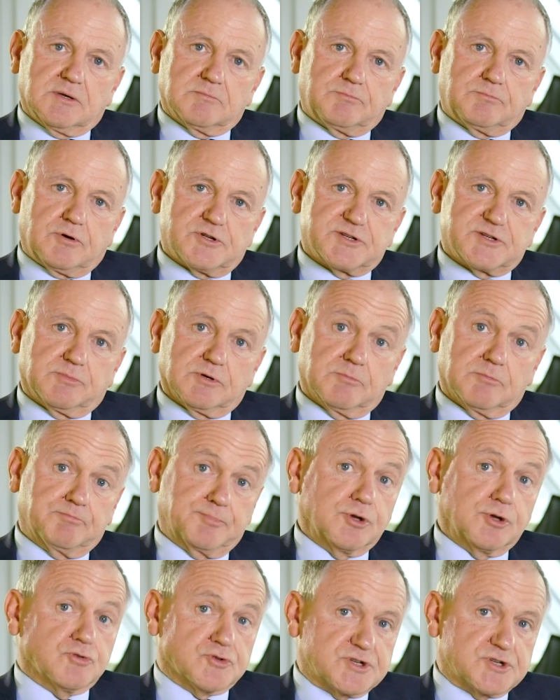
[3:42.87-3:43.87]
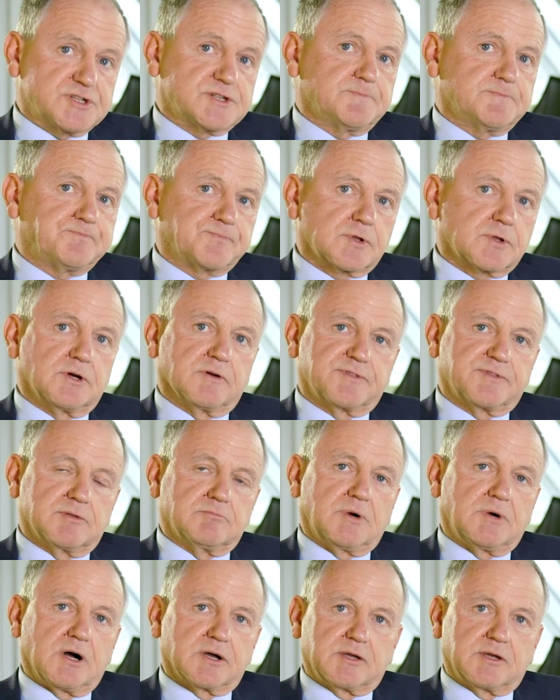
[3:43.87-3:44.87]
possible abuse of the
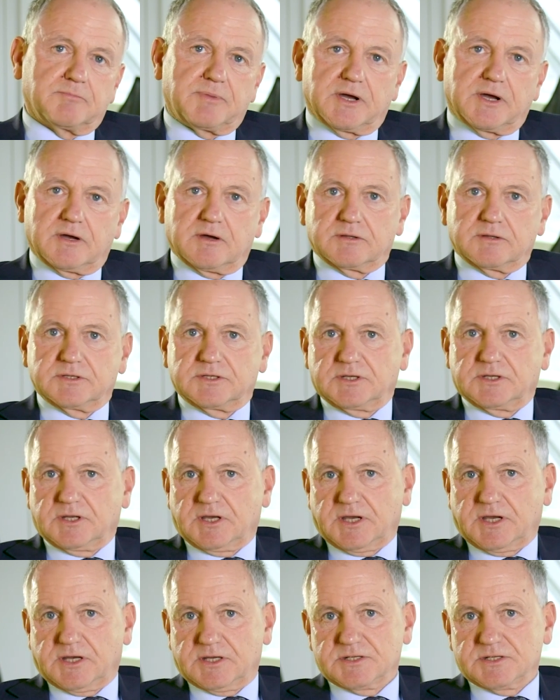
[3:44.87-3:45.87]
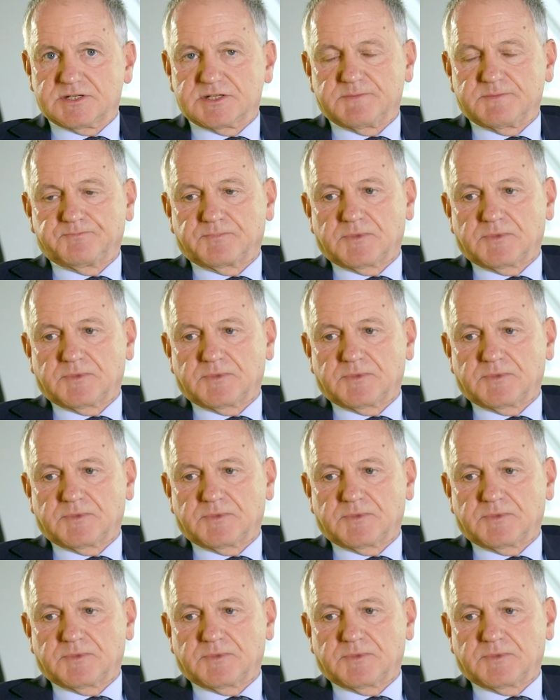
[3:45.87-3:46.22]
market power that it has.